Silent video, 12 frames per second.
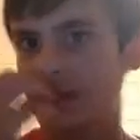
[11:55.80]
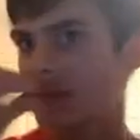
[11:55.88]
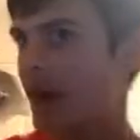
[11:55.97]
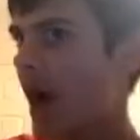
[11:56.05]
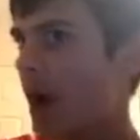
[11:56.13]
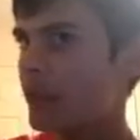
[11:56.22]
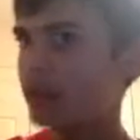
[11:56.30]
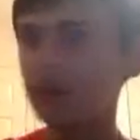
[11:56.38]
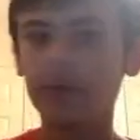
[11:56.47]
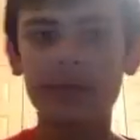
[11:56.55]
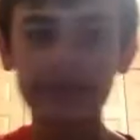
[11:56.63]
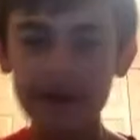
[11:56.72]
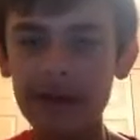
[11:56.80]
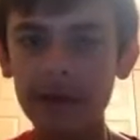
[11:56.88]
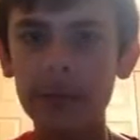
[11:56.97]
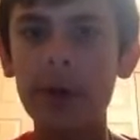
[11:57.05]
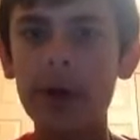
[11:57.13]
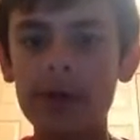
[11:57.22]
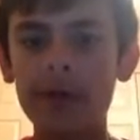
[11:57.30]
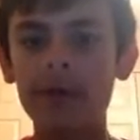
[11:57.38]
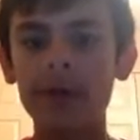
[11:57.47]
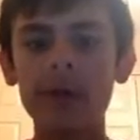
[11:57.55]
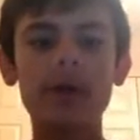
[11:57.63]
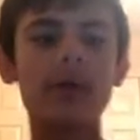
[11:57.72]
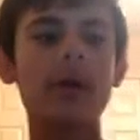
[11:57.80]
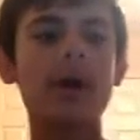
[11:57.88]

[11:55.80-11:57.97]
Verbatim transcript: comment your favorite part in the video.